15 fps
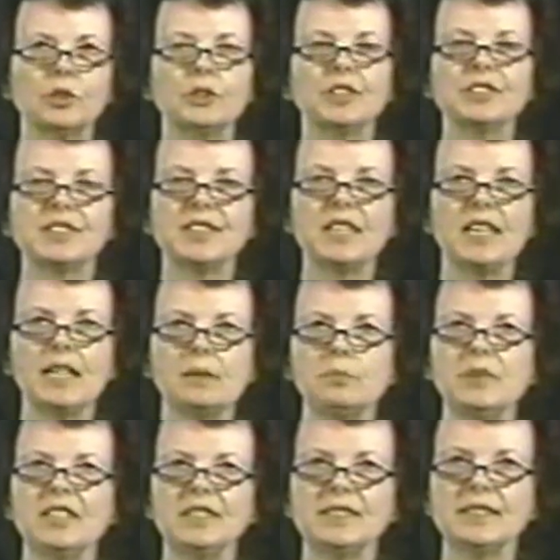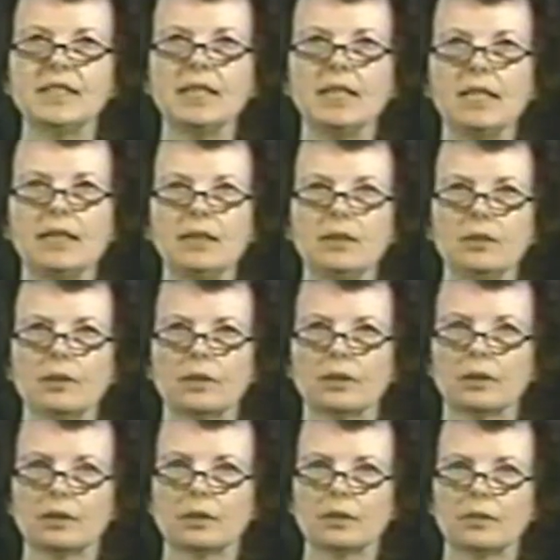to the CNBC
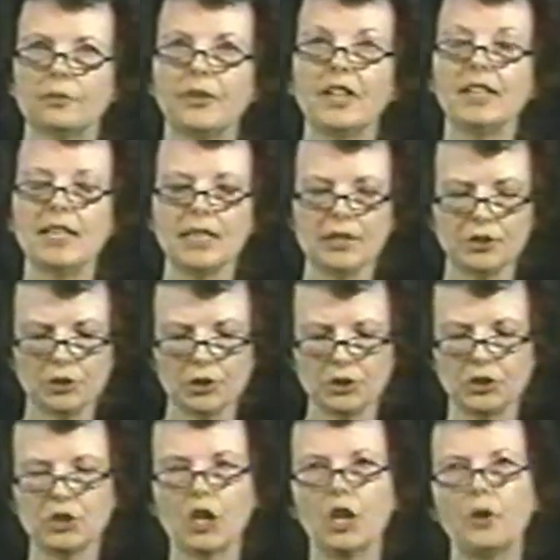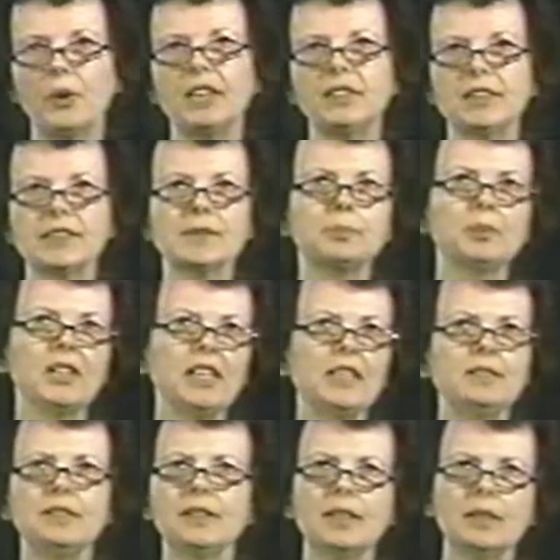financial show and
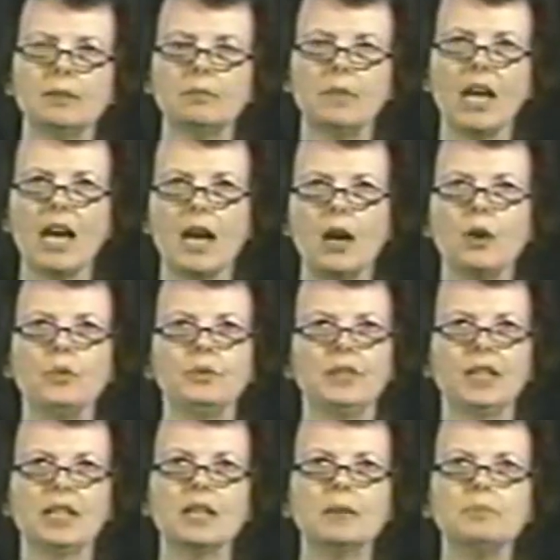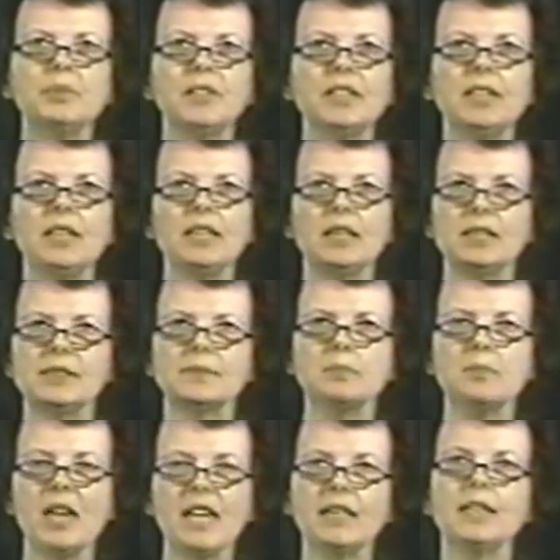explain to them how the company is
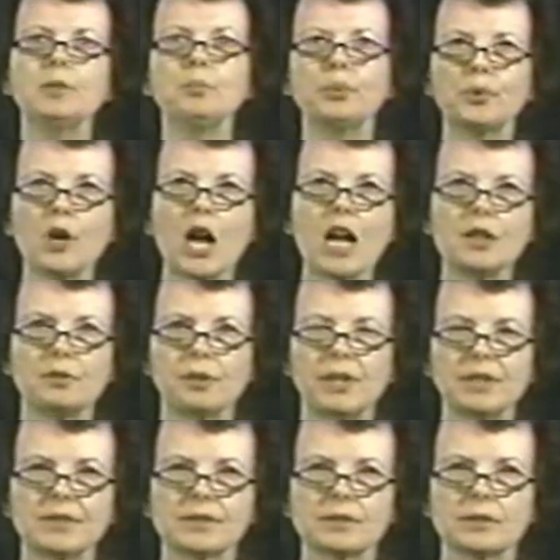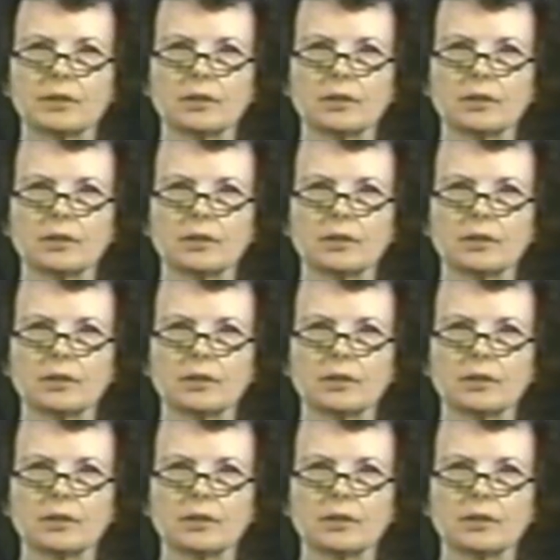making progress